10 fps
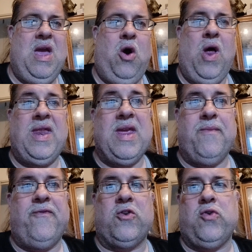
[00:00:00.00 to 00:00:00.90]
any
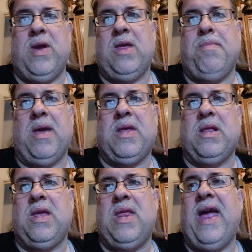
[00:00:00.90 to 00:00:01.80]
infantry is
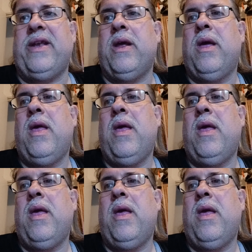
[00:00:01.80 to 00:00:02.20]
basically dead.